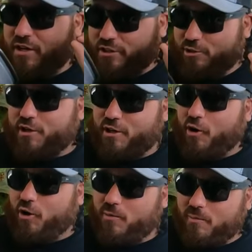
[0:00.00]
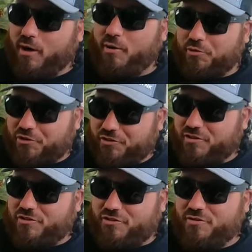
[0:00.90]
you could almost
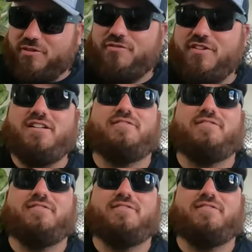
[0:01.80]
sous vide